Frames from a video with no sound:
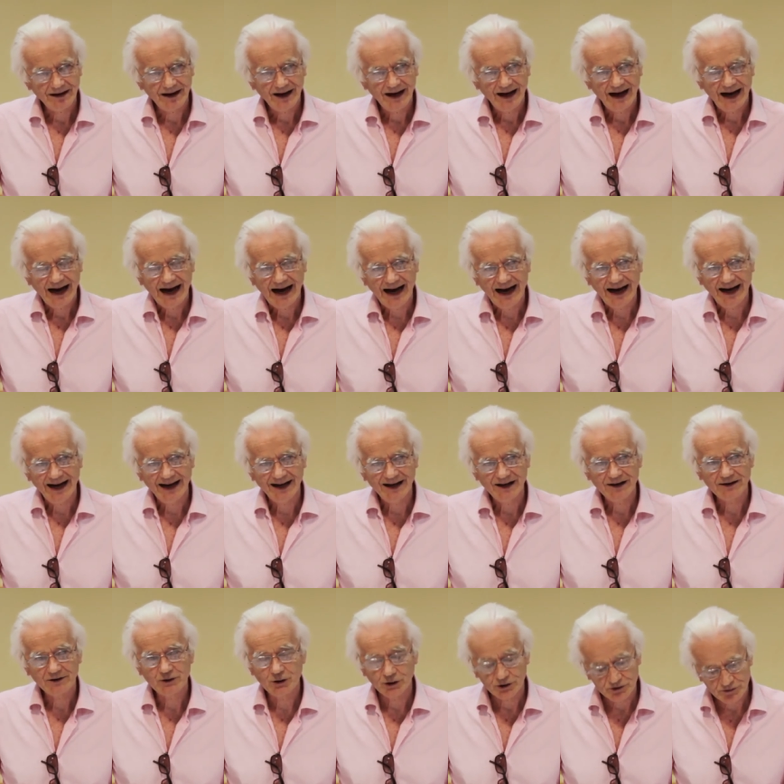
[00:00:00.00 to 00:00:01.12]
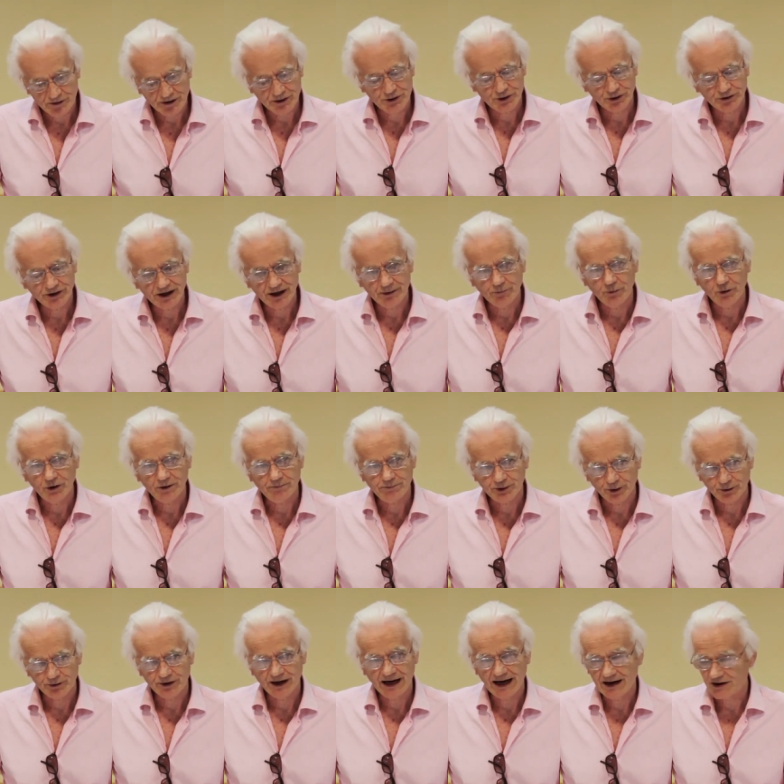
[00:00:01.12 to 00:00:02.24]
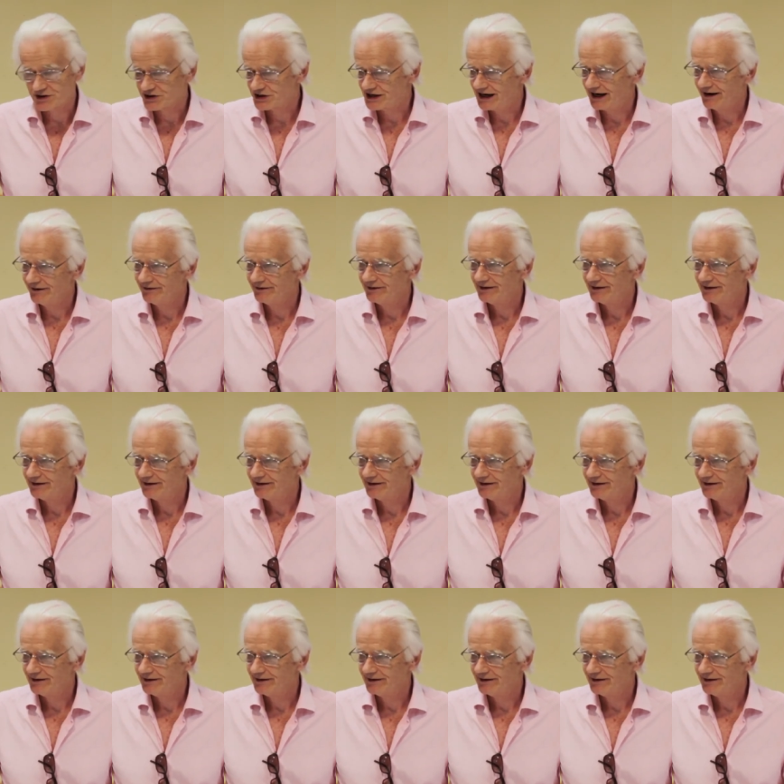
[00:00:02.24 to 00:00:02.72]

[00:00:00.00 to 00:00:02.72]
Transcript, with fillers: Yeah. And of course, Victoria Wood brought the house down.